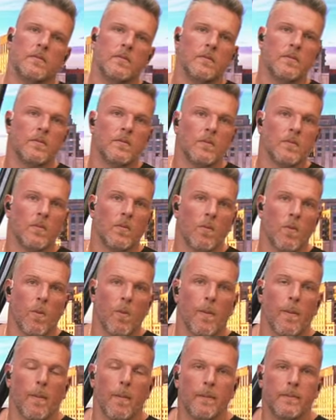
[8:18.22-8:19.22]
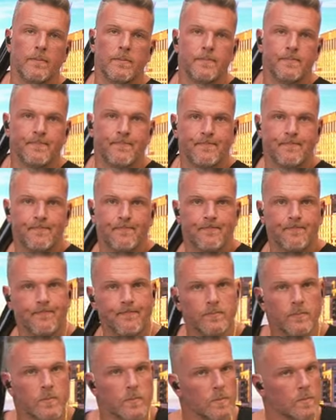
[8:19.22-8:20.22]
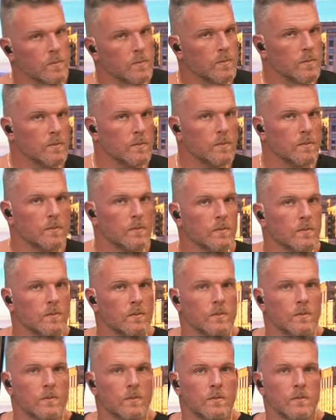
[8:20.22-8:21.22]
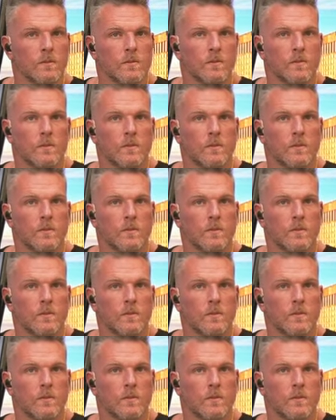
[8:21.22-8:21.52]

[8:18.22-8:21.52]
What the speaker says: The person shown says nothing.